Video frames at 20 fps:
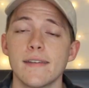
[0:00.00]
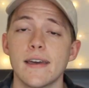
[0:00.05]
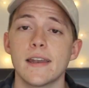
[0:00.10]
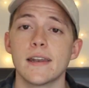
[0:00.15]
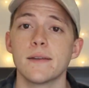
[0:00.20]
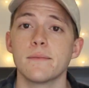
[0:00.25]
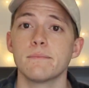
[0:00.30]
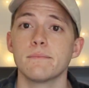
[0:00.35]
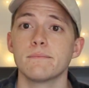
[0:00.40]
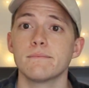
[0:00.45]
And
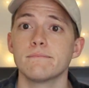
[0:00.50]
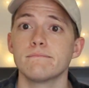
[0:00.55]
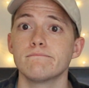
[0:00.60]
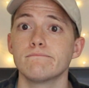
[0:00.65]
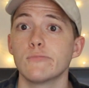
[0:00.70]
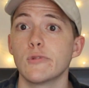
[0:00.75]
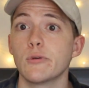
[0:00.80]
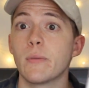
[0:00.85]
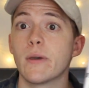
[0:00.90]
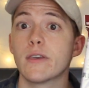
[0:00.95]
it
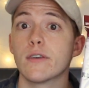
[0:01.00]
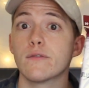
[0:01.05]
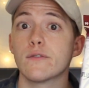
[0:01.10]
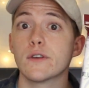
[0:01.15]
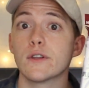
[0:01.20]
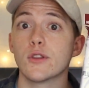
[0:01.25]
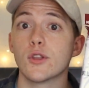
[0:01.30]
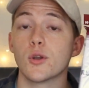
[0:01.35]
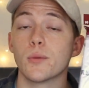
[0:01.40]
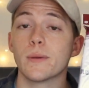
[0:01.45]
will make you
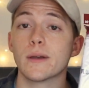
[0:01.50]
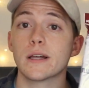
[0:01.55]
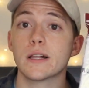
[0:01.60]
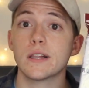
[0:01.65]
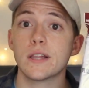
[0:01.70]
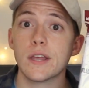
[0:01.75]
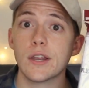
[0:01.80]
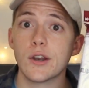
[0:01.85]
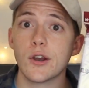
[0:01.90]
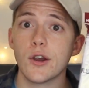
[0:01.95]
feel a little bit
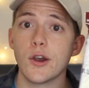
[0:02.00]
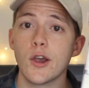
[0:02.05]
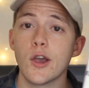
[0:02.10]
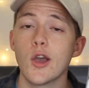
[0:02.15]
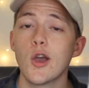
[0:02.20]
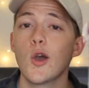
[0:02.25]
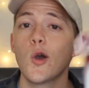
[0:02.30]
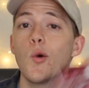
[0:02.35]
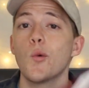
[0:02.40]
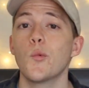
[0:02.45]
cleaner,
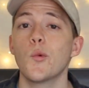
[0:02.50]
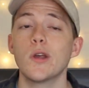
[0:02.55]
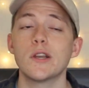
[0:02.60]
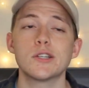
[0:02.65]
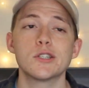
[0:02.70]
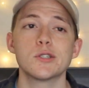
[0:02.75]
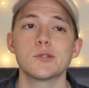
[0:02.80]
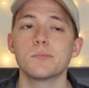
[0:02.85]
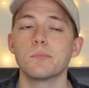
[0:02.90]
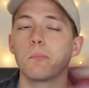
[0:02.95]

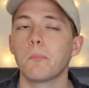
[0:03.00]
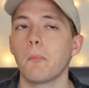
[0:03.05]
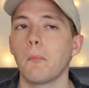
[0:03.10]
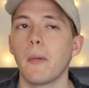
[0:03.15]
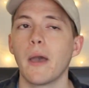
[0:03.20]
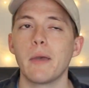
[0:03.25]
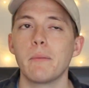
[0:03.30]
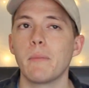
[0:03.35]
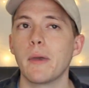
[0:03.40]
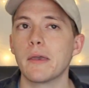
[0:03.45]
which
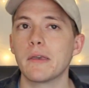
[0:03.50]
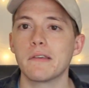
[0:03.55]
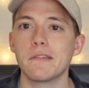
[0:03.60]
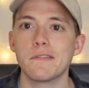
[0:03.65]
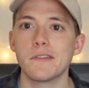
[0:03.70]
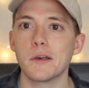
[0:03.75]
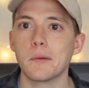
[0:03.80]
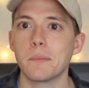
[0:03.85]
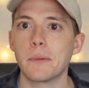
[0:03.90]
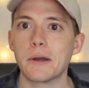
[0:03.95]
might make you
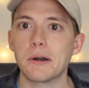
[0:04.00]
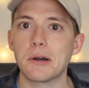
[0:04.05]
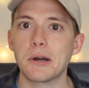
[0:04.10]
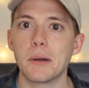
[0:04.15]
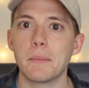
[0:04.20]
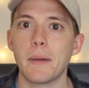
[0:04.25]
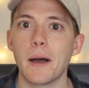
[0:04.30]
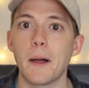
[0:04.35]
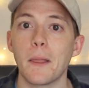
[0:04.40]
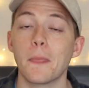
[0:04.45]
feel better
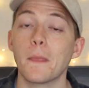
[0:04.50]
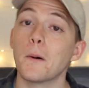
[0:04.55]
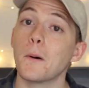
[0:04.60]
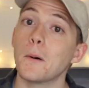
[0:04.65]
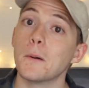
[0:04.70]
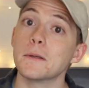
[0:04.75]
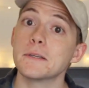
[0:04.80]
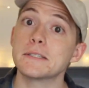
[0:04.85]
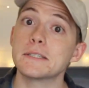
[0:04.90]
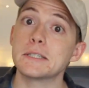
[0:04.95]
about the
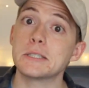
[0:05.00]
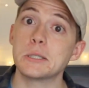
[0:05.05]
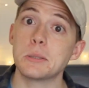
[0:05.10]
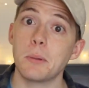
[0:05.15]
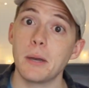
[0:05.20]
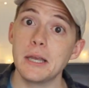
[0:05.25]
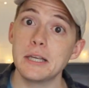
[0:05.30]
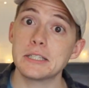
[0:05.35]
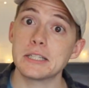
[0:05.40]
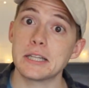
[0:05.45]
whole
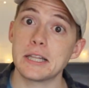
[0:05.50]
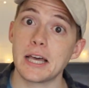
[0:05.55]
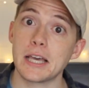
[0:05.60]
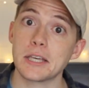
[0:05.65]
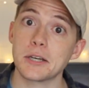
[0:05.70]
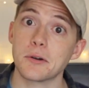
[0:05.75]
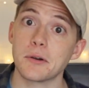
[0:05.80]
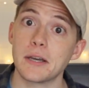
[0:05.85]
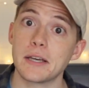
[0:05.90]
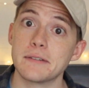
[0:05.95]
situation
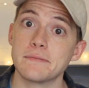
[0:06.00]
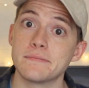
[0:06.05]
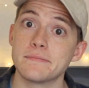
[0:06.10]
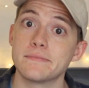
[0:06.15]
that you're in.